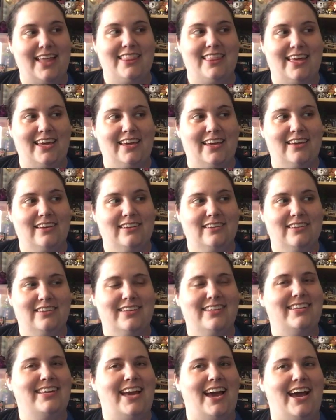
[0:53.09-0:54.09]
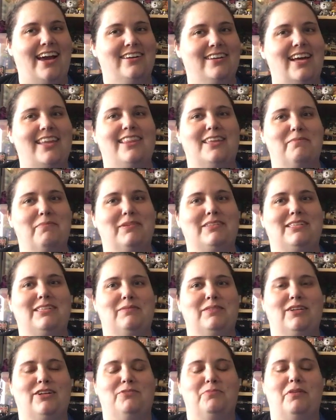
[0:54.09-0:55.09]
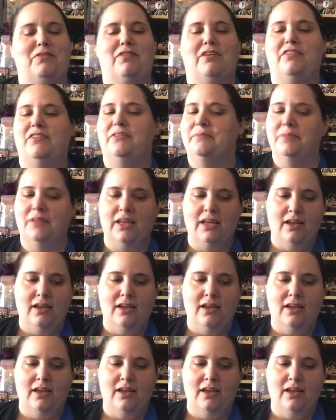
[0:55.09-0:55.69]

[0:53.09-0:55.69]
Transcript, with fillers: I think. Yeah, I think Pet Sematary is my favorite.